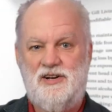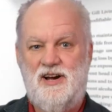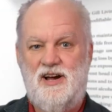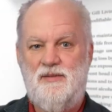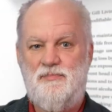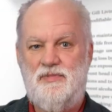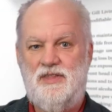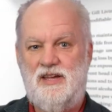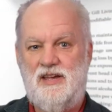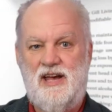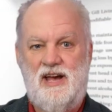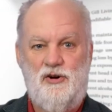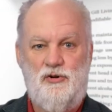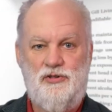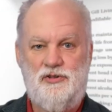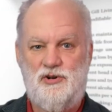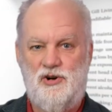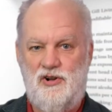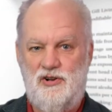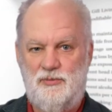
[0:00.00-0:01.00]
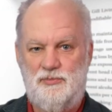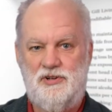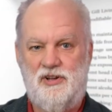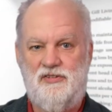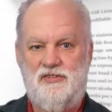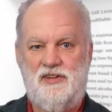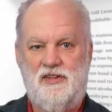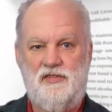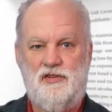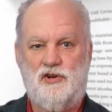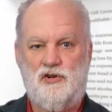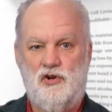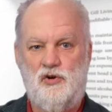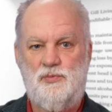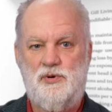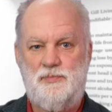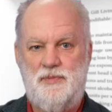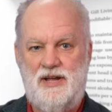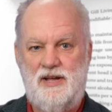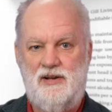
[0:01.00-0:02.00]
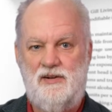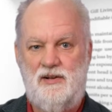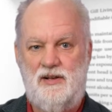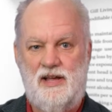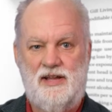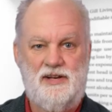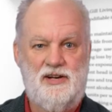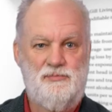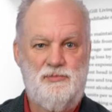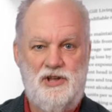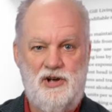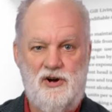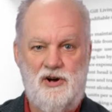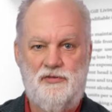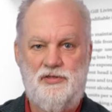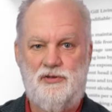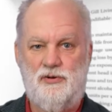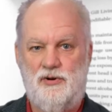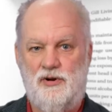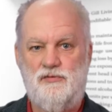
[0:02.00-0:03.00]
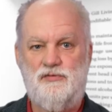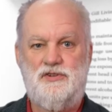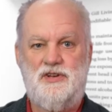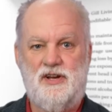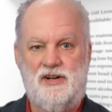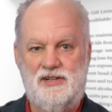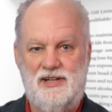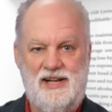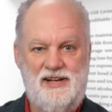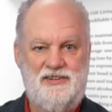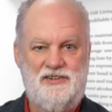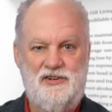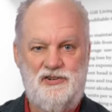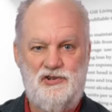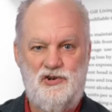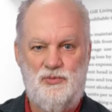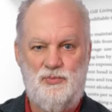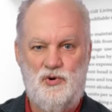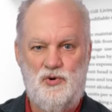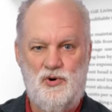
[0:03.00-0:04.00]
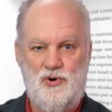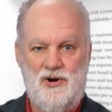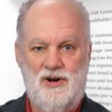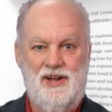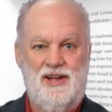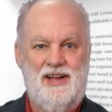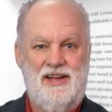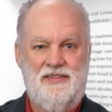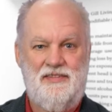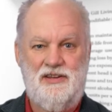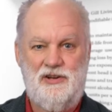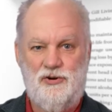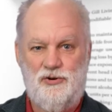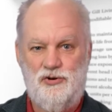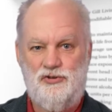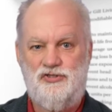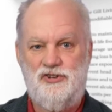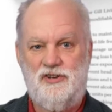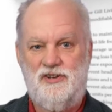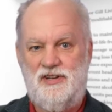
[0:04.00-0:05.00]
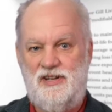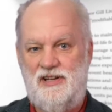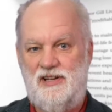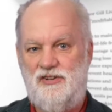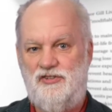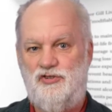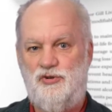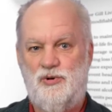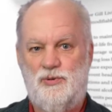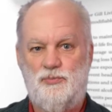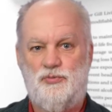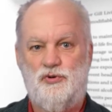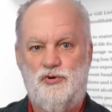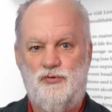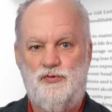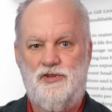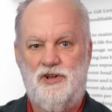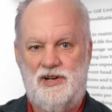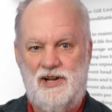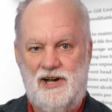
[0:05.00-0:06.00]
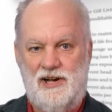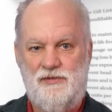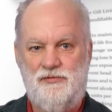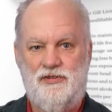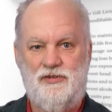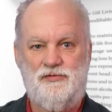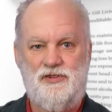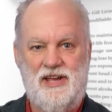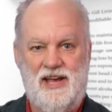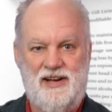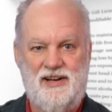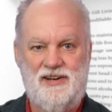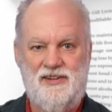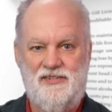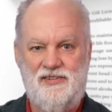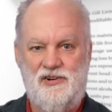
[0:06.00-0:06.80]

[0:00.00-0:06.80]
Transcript: I'm the health columnist at the Globe and Mail, and I'm the author of Neglected No More, the urgent need to improve the lives of Canada's